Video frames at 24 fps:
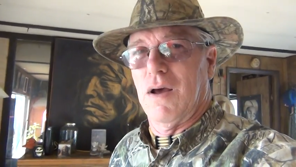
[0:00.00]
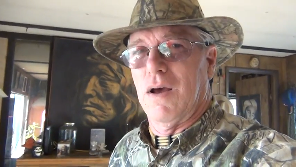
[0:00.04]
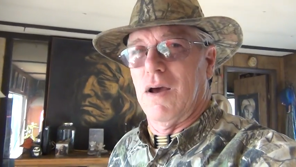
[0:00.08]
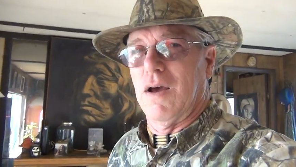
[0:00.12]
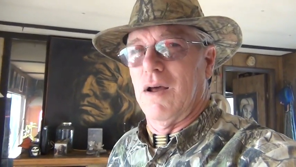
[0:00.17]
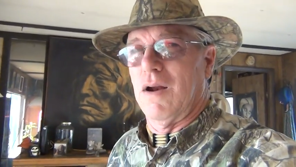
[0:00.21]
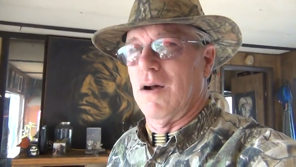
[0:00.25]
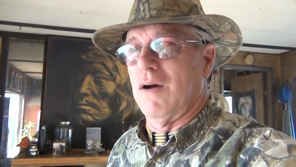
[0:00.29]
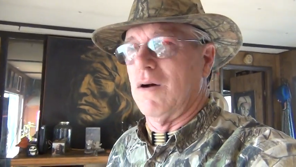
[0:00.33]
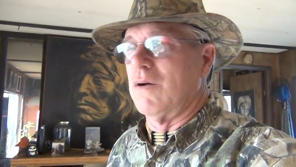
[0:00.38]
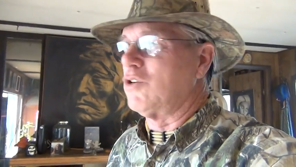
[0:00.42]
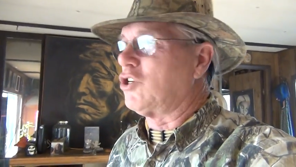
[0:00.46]

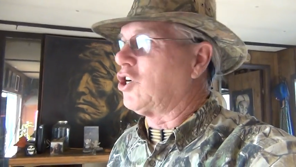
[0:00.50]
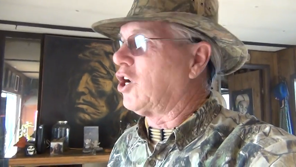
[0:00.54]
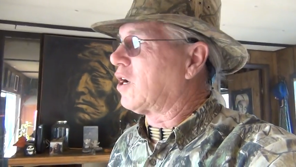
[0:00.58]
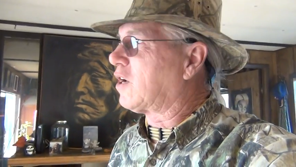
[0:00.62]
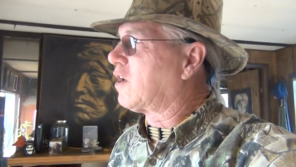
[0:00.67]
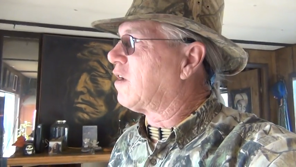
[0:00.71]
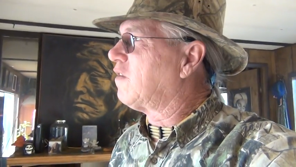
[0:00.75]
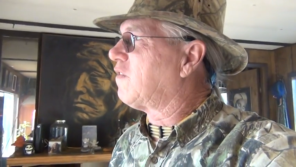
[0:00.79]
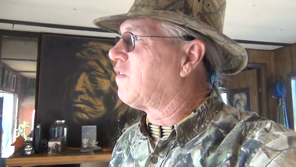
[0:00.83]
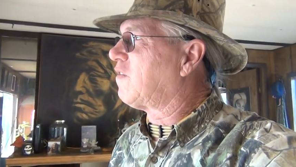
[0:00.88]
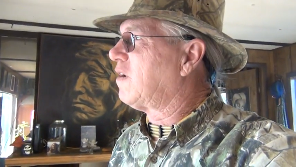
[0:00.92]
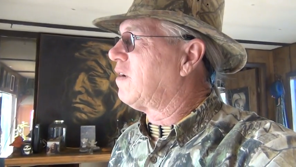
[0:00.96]
you know,
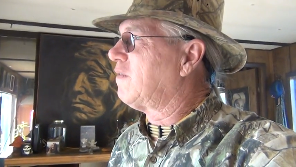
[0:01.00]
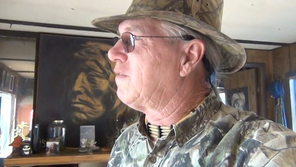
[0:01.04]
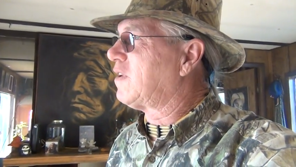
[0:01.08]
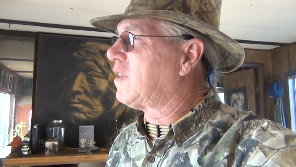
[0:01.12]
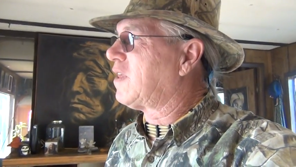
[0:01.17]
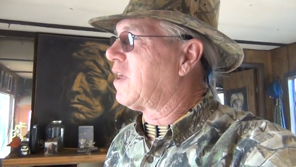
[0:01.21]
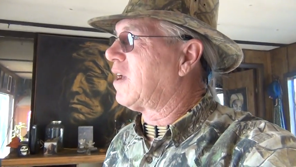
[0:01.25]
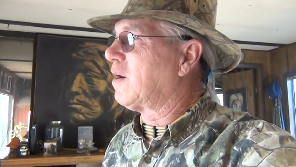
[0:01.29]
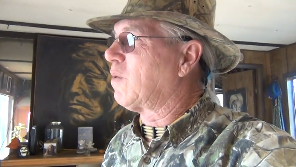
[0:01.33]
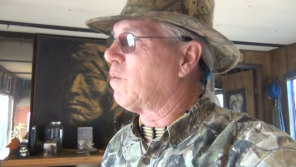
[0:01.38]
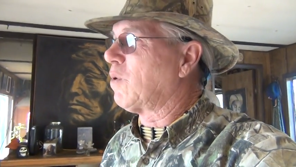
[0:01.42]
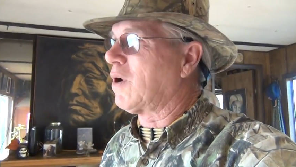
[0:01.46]
chickens and
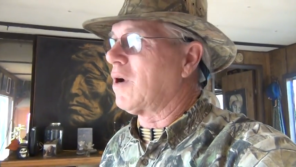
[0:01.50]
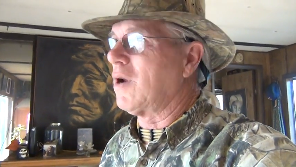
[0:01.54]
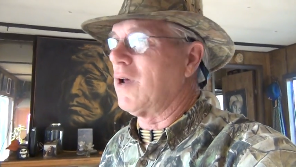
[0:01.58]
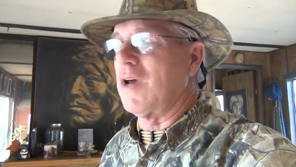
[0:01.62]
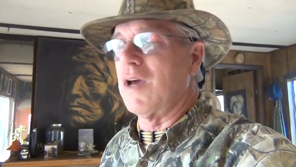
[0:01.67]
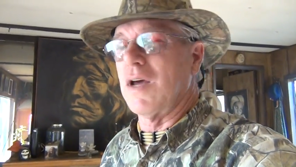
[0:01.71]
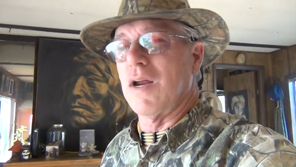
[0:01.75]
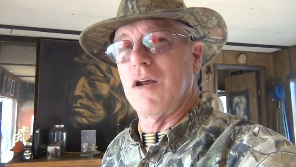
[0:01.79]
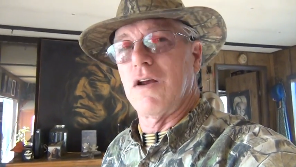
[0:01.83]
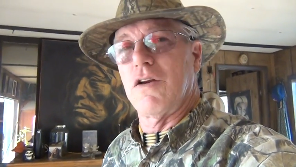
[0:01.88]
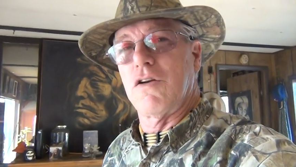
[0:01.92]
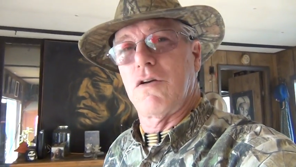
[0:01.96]
everything. We're going to
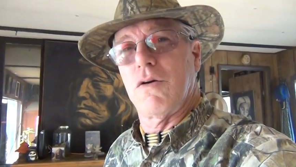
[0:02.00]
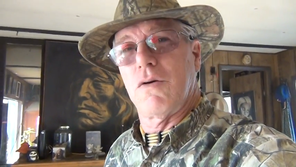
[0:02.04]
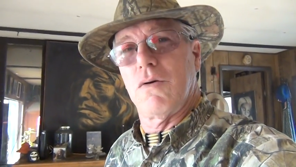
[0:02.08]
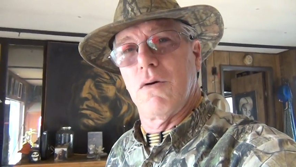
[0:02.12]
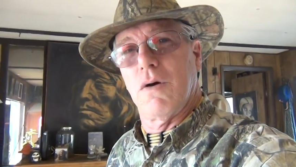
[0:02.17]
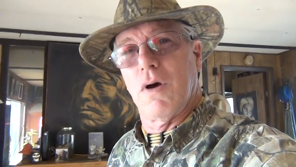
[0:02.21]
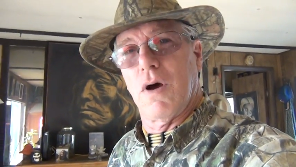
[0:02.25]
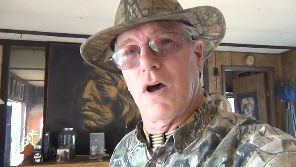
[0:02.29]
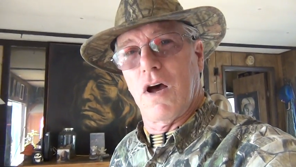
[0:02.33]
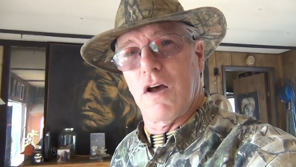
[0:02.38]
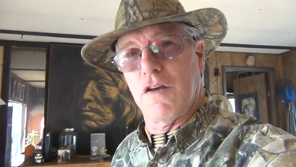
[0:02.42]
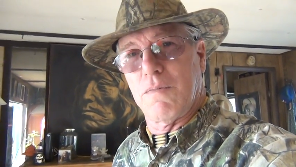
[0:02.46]
get
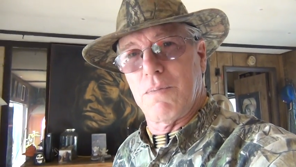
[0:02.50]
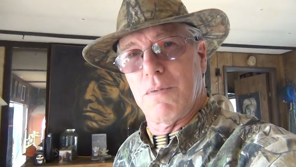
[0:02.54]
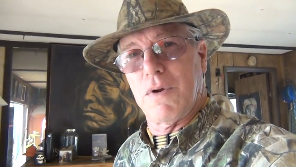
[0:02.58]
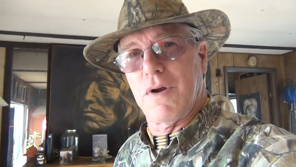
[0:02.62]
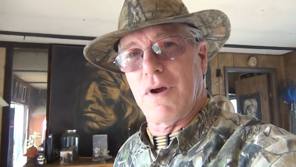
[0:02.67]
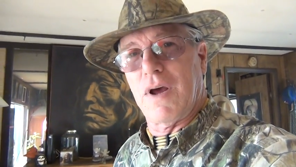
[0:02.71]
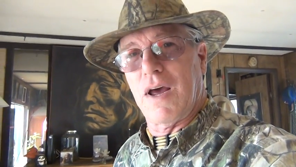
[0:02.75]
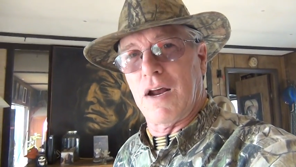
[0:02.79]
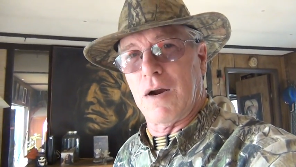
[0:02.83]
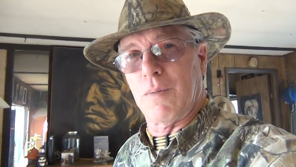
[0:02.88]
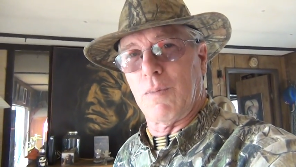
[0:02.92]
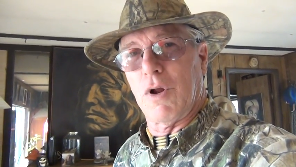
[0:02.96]
into
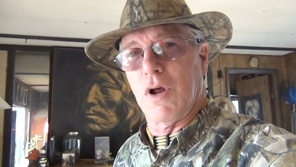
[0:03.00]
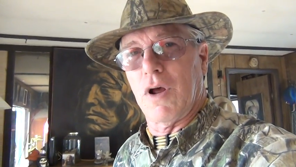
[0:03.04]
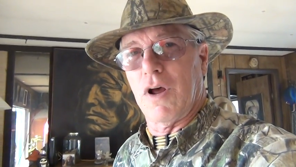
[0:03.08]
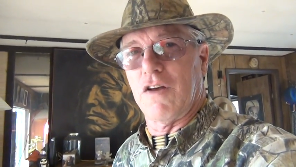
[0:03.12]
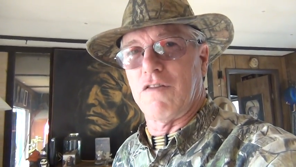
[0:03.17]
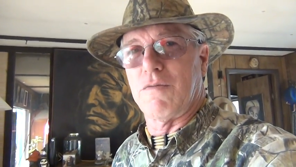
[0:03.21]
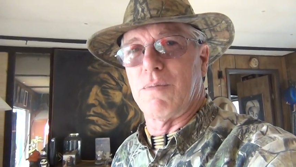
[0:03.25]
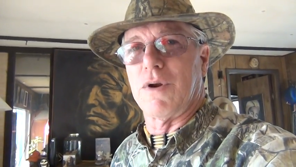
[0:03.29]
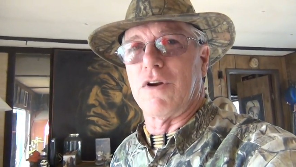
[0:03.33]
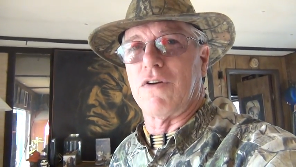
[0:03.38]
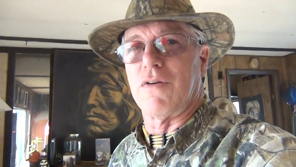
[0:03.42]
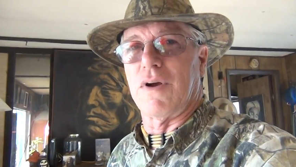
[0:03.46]
animal
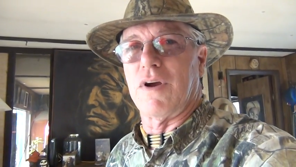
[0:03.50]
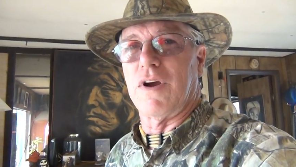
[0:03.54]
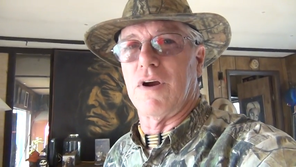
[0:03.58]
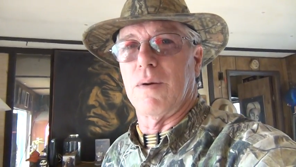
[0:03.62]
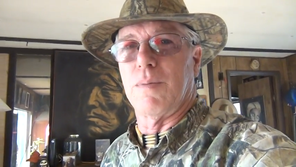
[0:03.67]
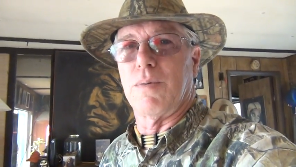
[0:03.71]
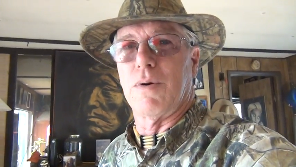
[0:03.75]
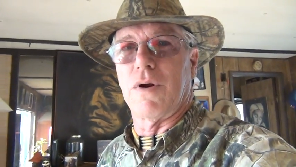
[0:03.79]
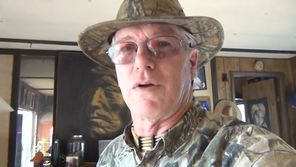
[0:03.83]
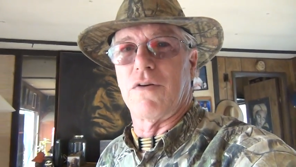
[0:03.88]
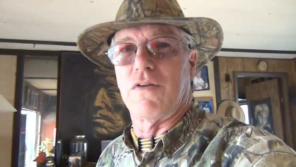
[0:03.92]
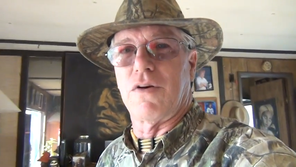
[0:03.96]
husbandry
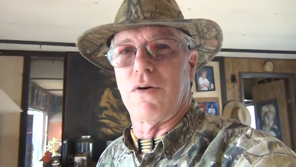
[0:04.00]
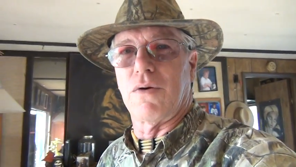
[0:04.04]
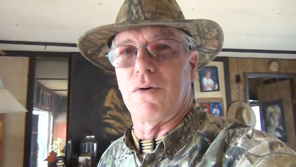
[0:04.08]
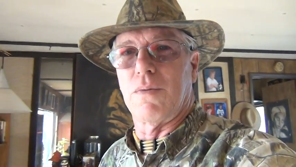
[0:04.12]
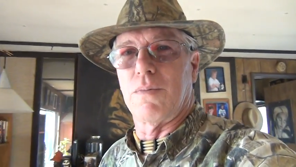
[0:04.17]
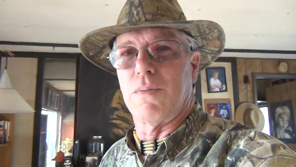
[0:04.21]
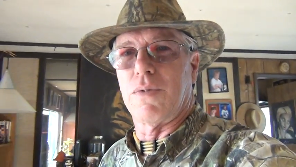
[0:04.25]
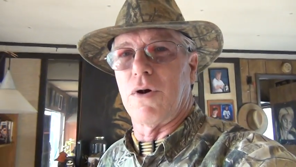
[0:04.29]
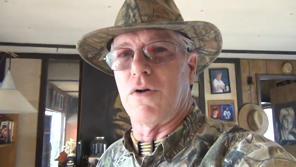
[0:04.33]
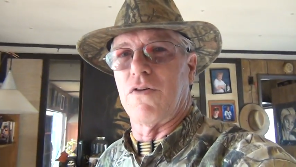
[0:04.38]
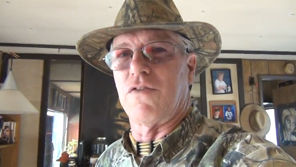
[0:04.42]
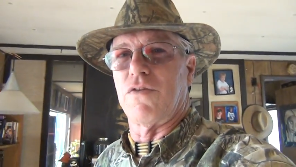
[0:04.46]
here
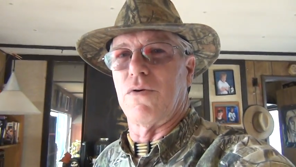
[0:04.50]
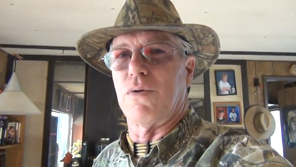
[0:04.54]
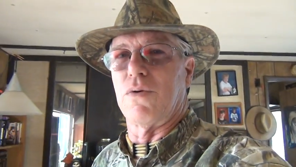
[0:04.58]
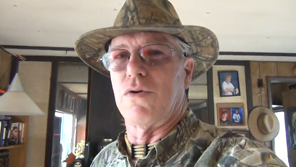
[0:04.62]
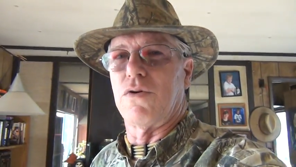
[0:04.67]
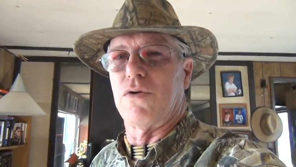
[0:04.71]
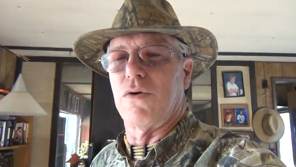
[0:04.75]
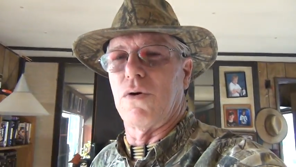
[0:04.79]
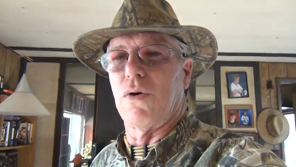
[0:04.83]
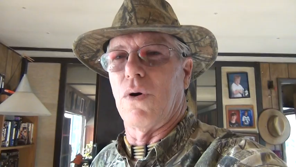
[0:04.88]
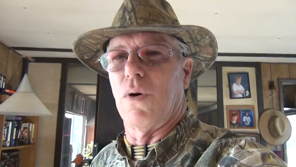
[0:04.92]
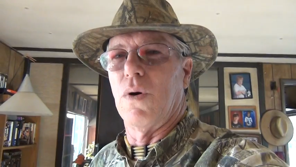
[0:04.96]
pretty soon
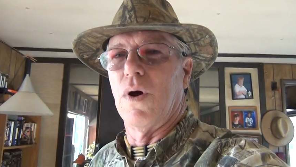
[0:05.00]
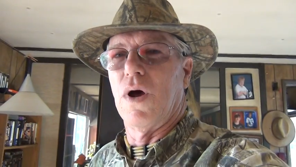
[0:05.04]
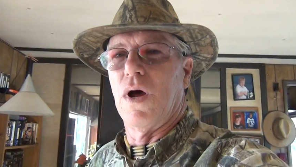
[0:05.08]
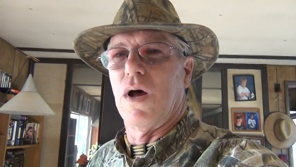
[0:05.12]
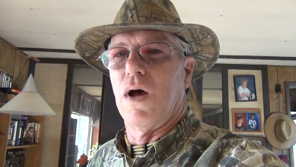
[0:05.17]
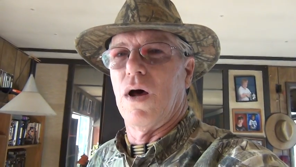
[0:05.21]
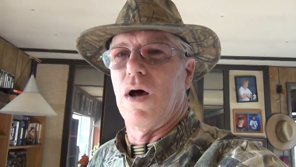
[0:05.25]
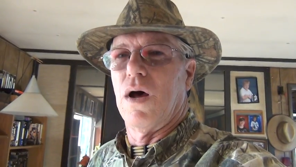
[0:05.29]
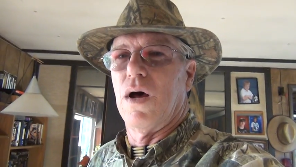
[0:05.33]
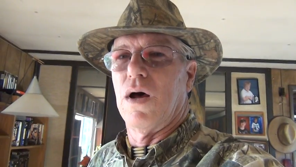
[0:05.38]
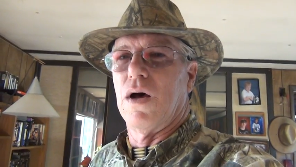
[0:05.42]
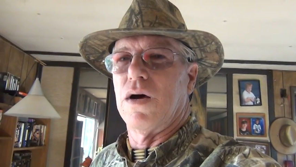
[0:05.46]
too,
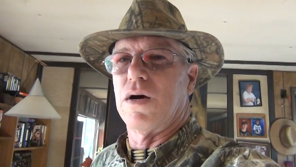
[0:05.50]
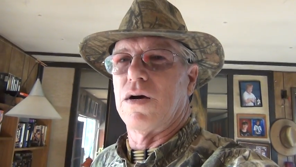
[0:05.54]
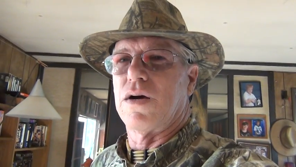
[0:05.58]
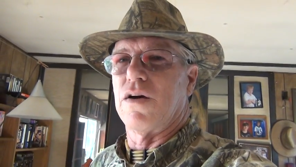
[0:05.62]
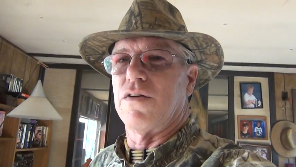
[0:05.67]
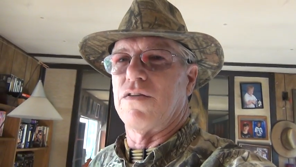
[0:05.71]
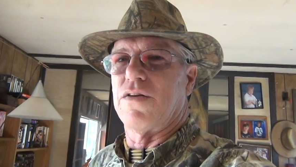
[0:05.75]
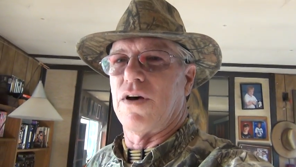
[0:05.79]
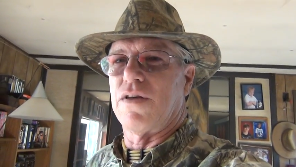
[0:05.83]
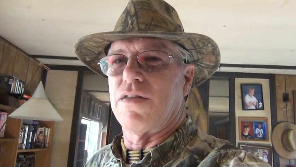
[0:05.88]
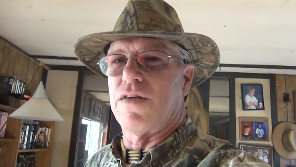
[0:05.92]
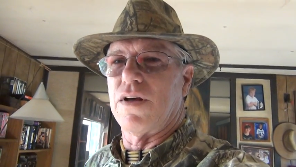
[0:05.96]

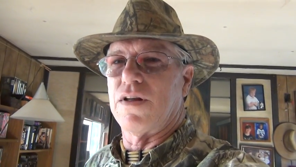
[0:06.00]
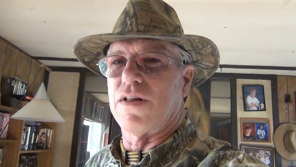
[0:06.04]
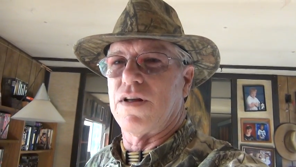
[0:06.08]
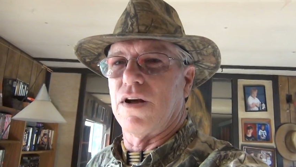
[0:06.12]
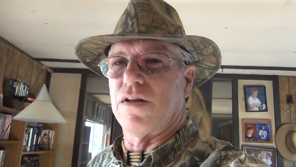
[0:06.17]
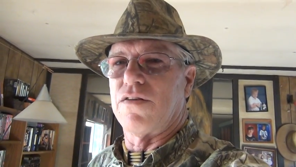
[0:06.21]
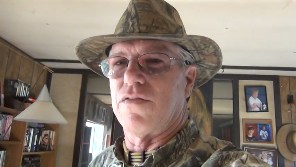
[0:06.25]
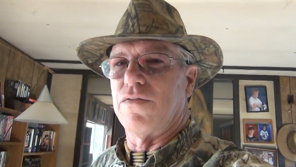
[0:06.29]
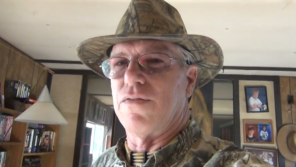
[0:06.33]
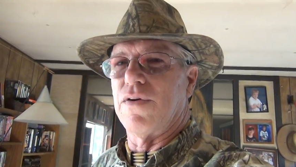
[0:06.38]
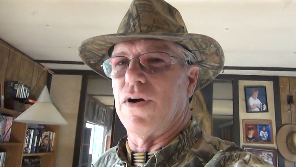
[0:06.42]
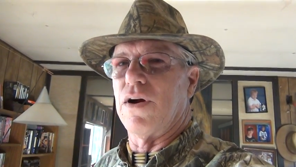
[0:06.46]
because I think
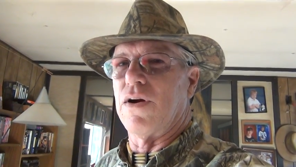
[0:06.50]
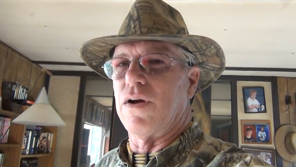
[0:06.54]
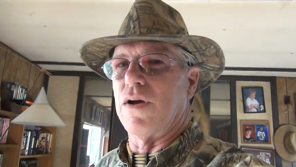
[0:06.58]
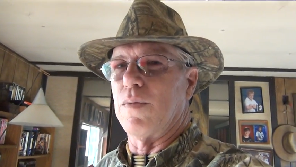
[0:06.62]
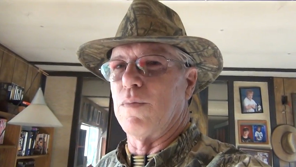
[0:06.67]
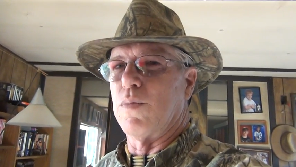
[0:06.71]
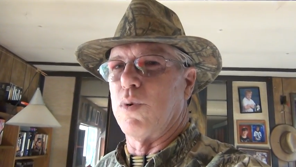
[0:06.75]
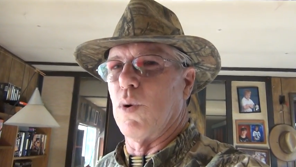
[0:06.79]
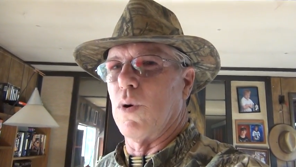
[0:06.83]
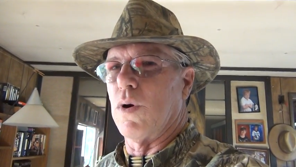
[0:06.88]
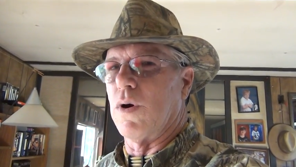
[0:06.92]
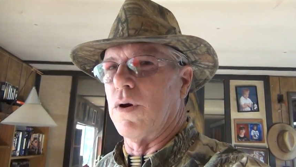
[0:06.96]
that's very
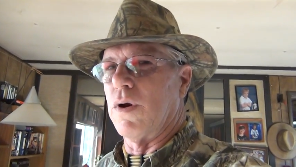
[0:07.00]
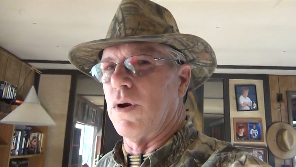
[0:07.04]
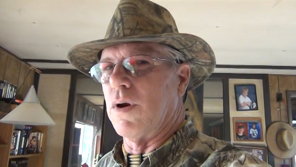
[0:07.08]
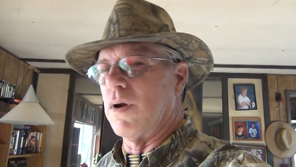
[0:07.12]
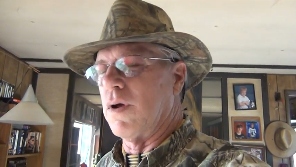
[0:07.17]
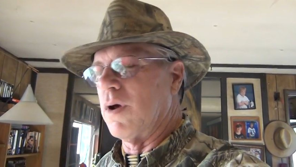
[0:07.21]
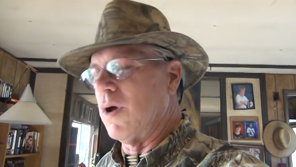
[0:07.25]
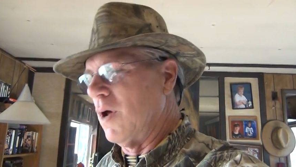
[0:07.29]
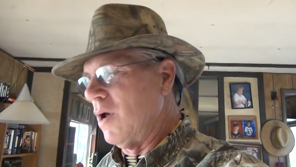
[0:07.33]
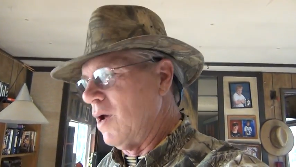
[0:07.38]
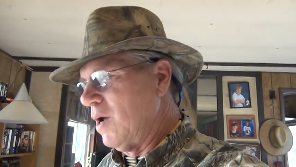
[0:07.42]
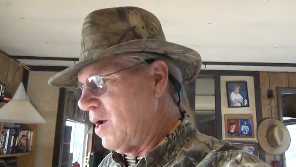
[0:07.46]
important.